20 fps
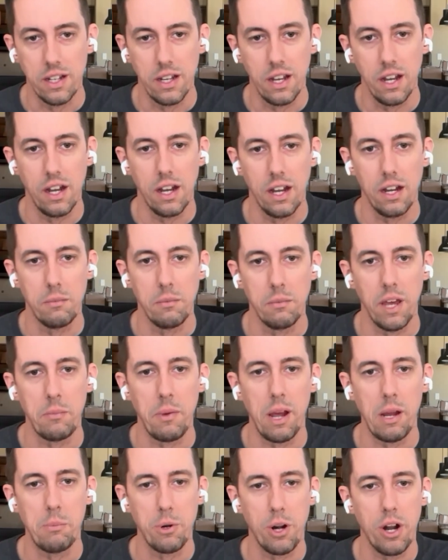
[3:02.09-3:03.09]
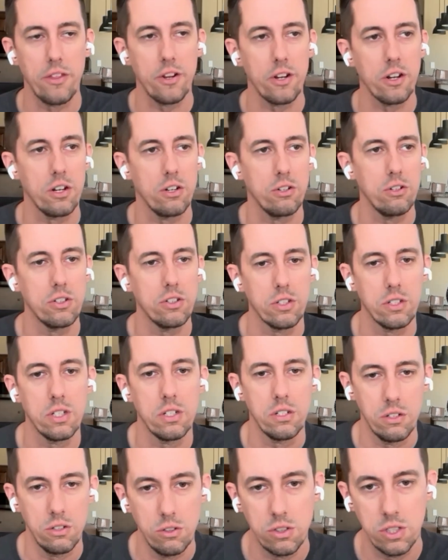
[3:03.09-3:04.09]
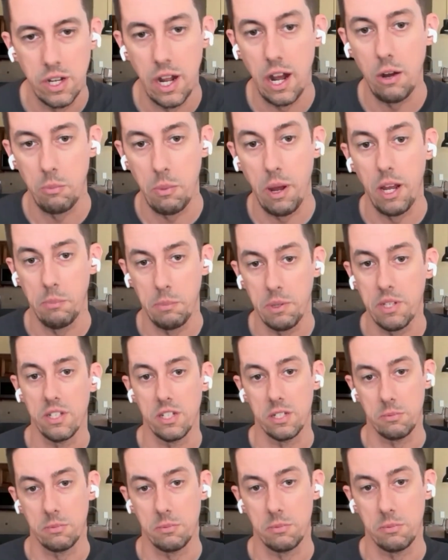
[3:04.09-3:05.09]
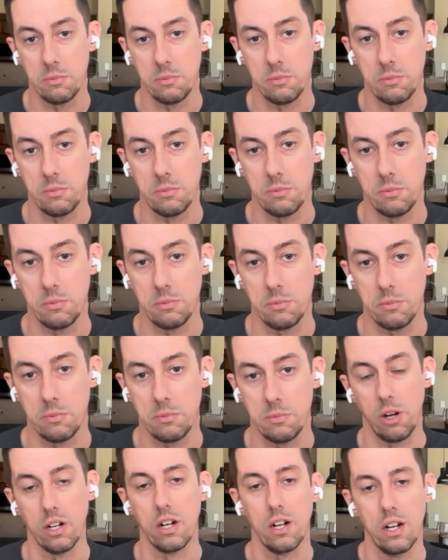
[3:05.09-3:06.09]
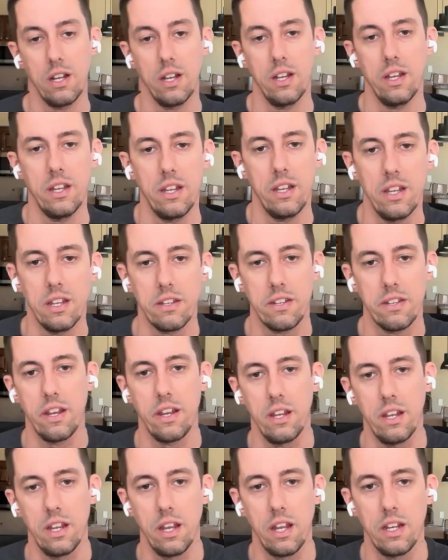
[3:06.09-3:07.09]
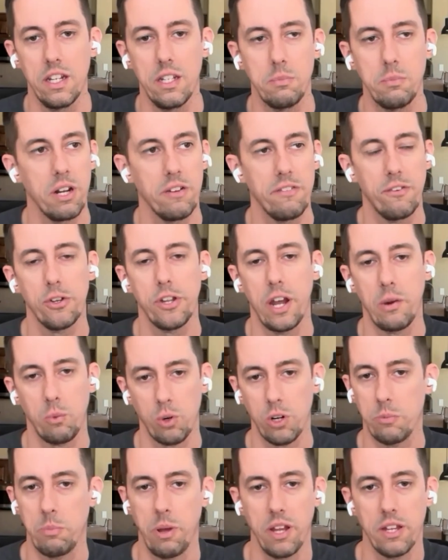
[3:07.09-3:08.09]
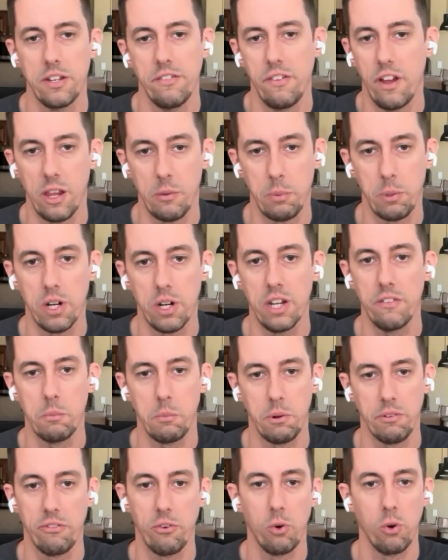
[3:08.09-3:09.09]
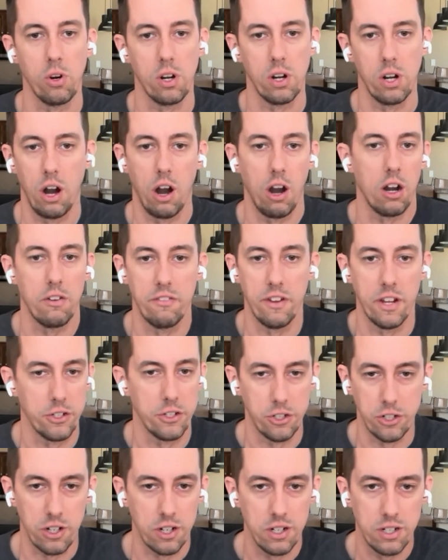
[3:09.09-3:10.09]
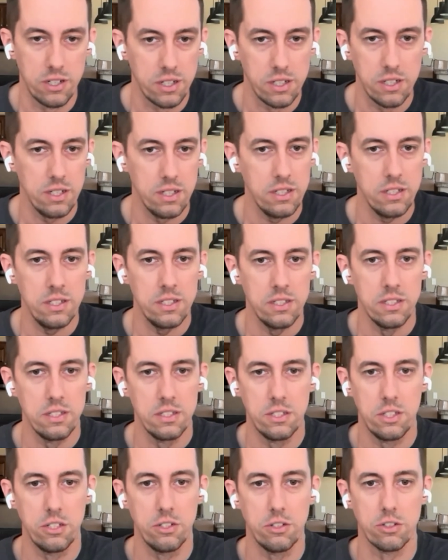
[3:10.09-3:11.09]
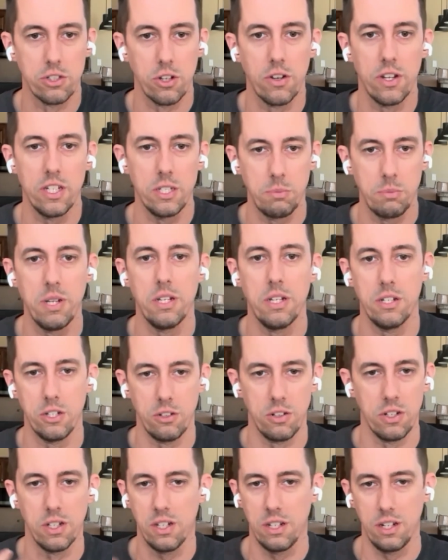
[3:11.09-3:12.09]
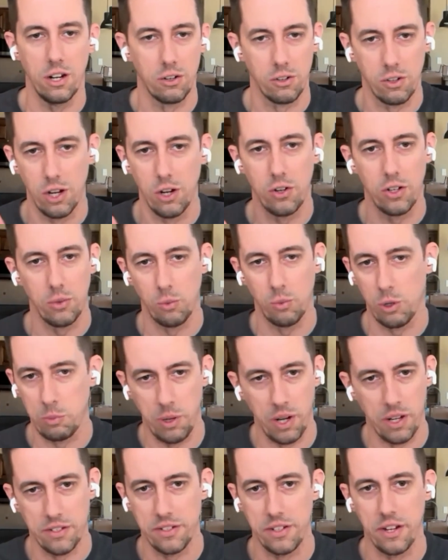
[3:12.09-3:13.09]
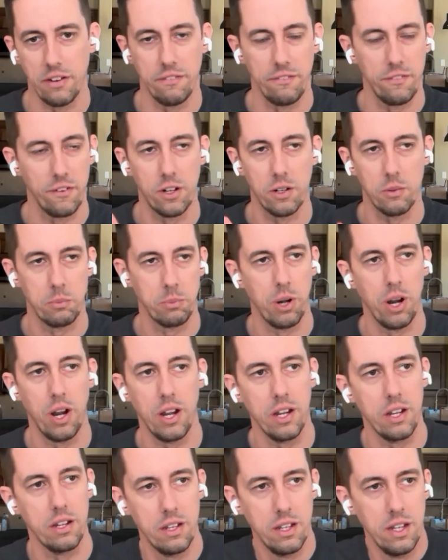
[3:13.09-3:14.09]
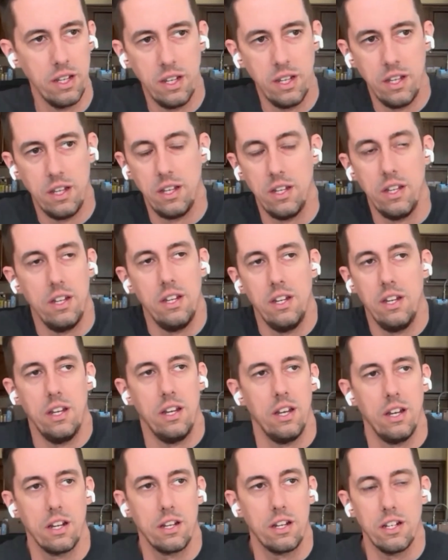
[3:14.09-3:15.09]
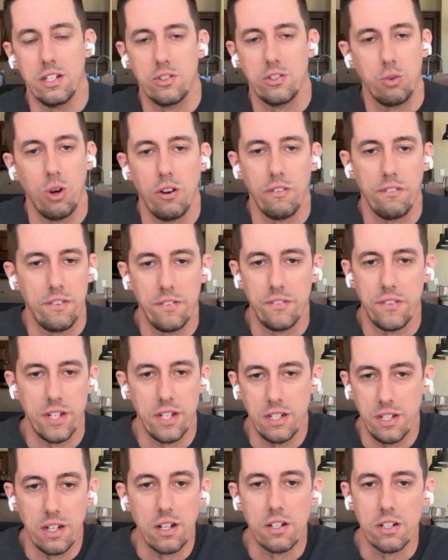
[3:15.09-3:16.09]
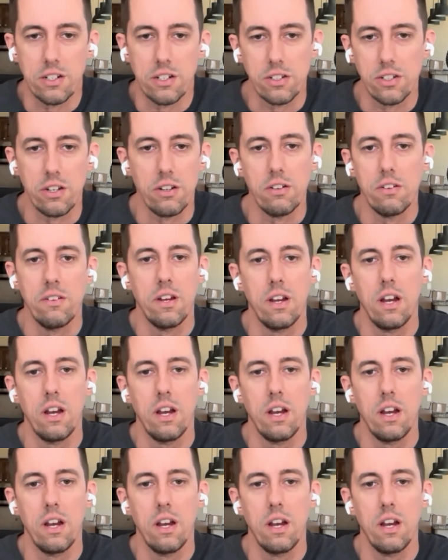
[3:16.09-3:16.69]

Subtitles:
And my brother, who's now my business partner, and he's been a full-time WordPress developer even before our venture, too. So he's been doing, coding WordPress stuff for probably a good 12, 15 years or so.